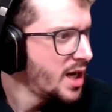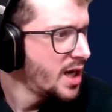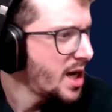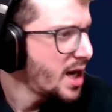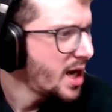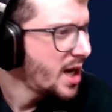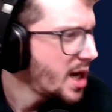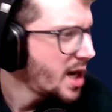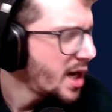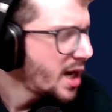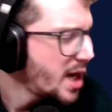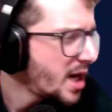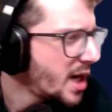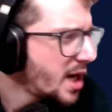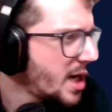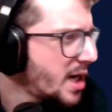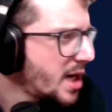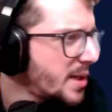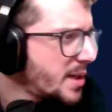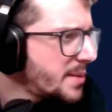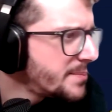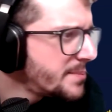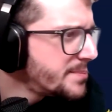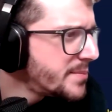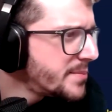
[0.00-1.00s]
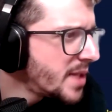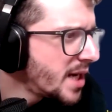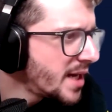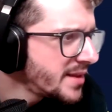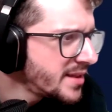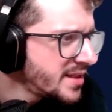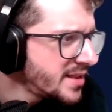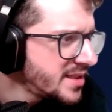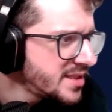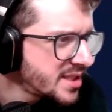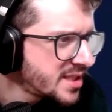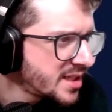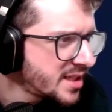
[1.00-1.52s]
And
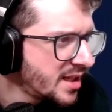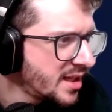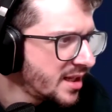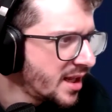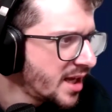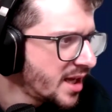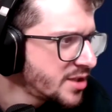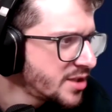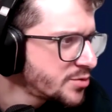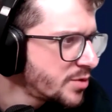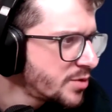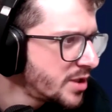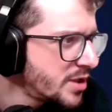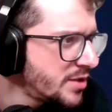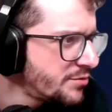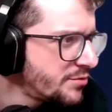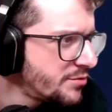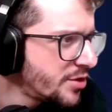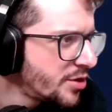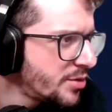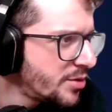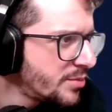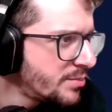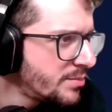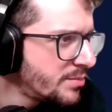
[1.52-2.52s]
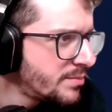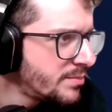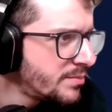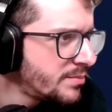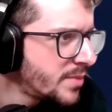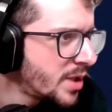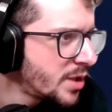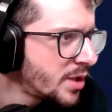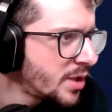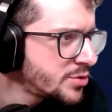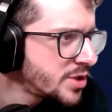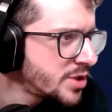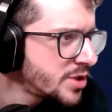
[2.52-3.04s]
there is a last one from
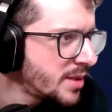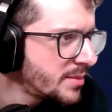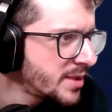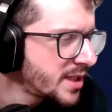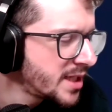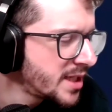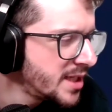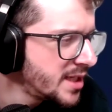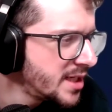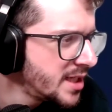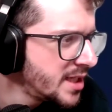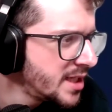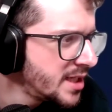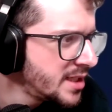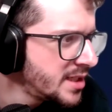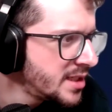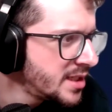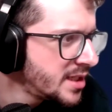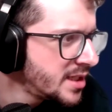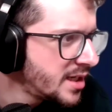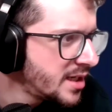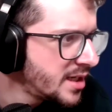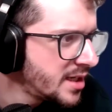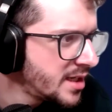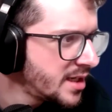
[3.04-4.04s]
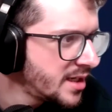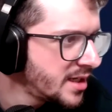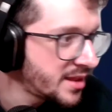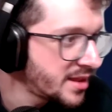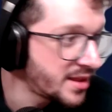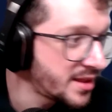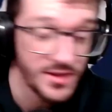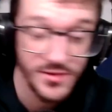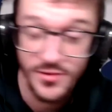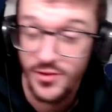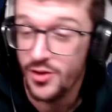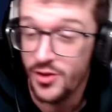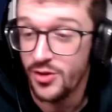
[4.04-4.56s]
Mausam again.
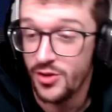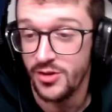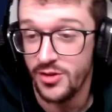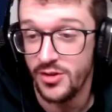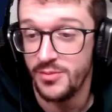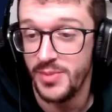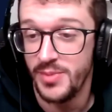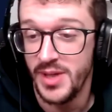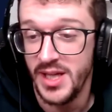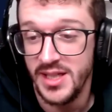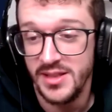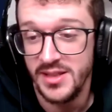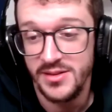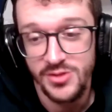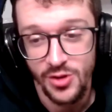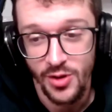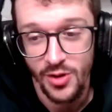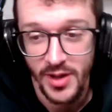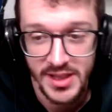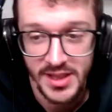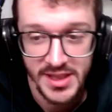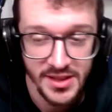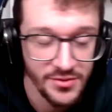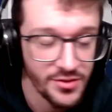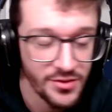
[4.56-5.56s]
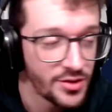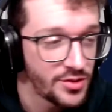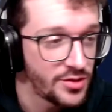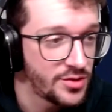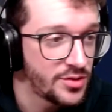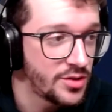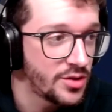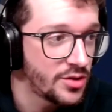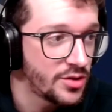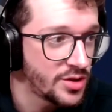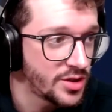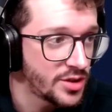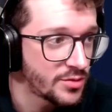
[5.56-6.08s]
Thanks for being so active
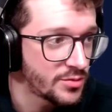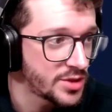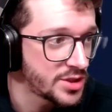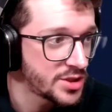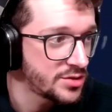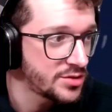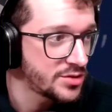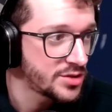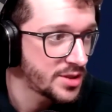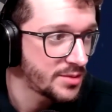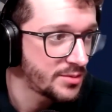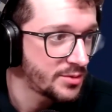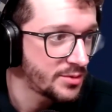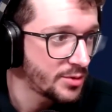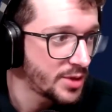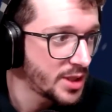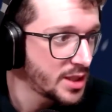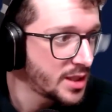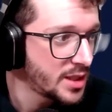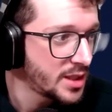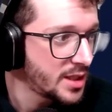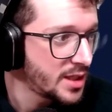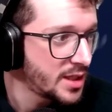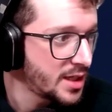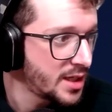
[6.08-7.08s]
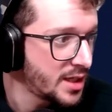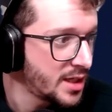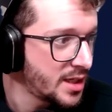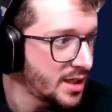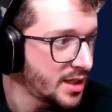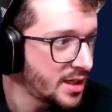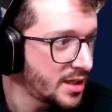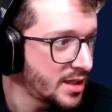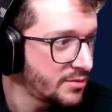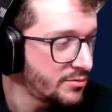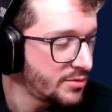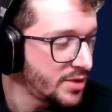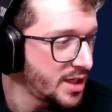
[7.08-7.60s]
on the questions, everyone.
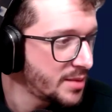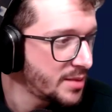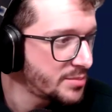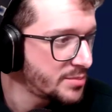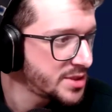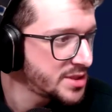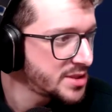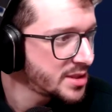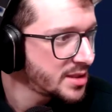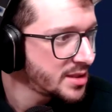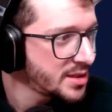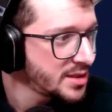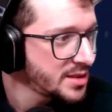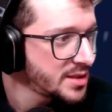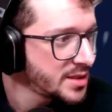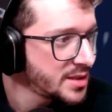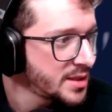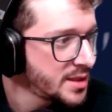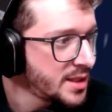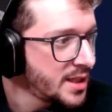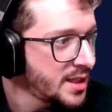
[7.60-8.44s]
Really appreciate it.